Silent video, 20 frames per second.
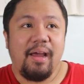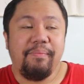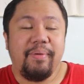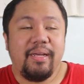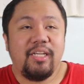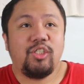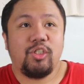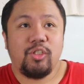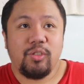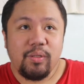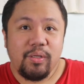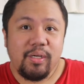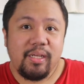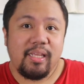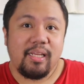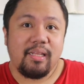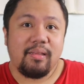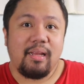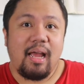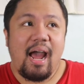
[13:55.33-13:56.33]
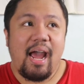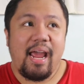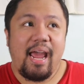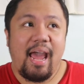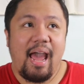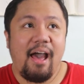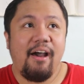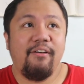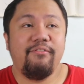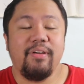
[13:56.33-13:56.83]
I made sure that
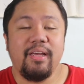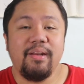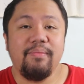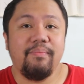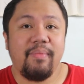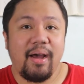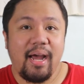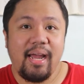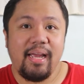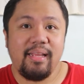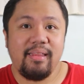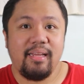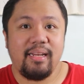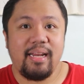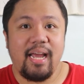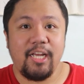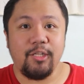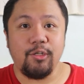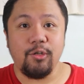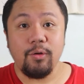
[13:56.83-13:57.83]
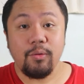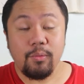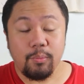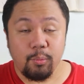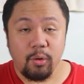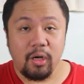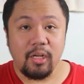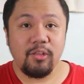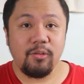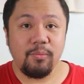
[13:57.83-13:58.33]
I have in mind that I
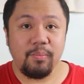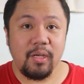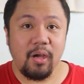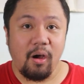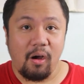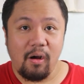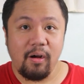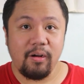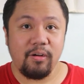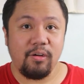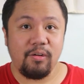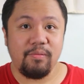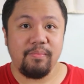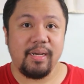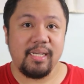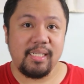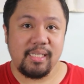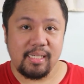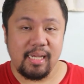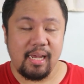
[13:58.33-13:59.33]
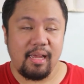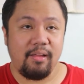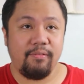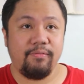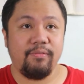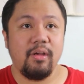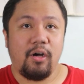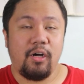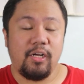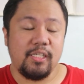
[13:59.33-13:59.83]
don't want to be hard on myself